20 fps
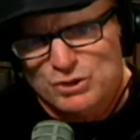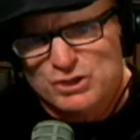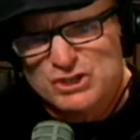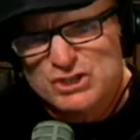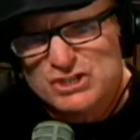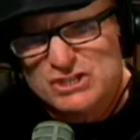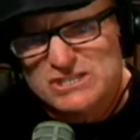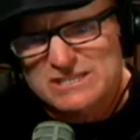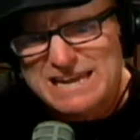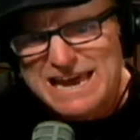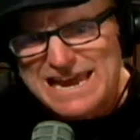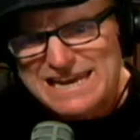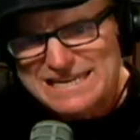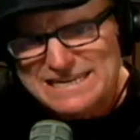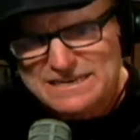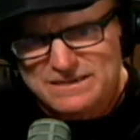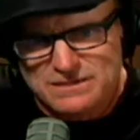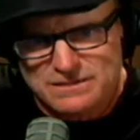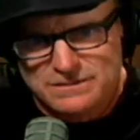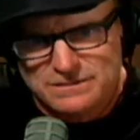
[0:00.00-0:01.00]

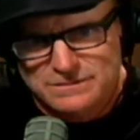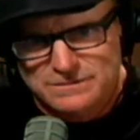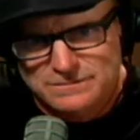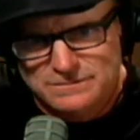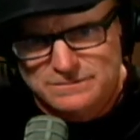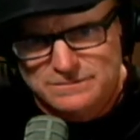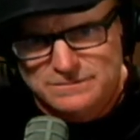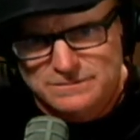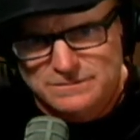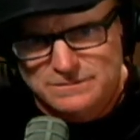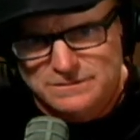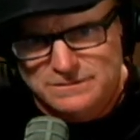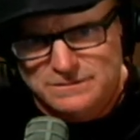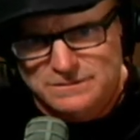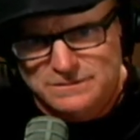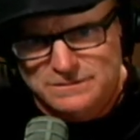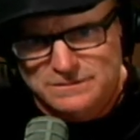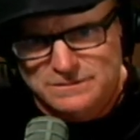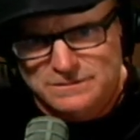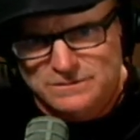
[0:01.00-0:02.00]
Static
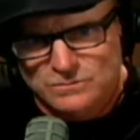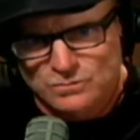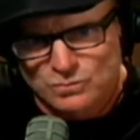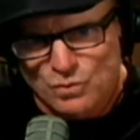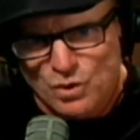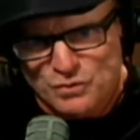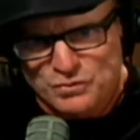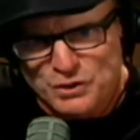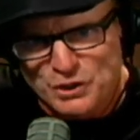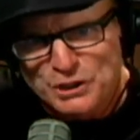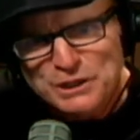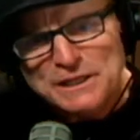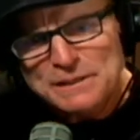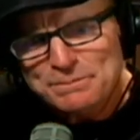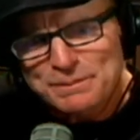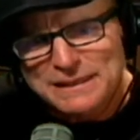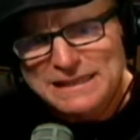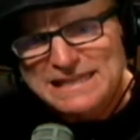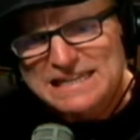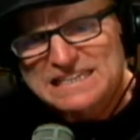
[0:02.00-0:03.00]
with the Leap
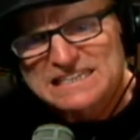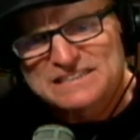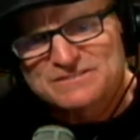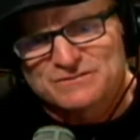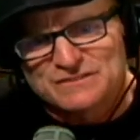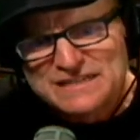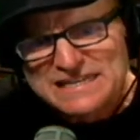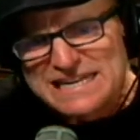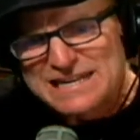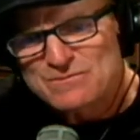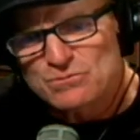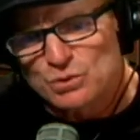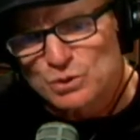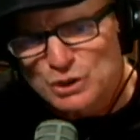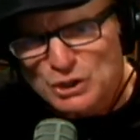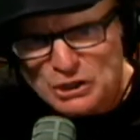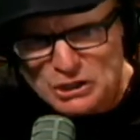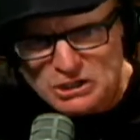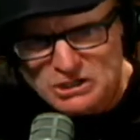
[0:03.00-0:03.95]
Alive Network.